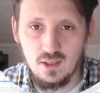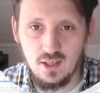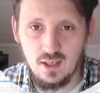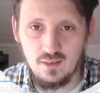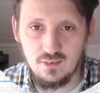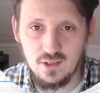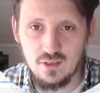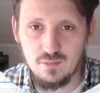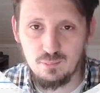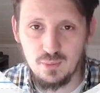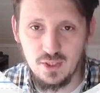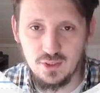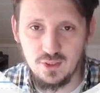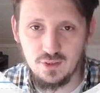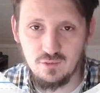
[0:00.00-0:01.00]
And this
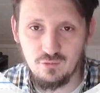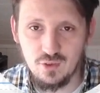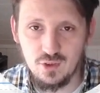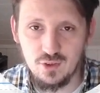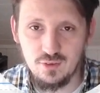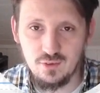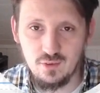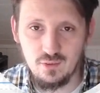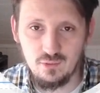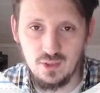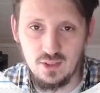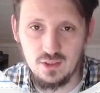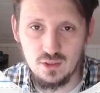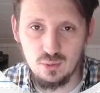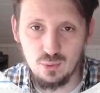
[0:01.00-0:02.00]
pressure difference leads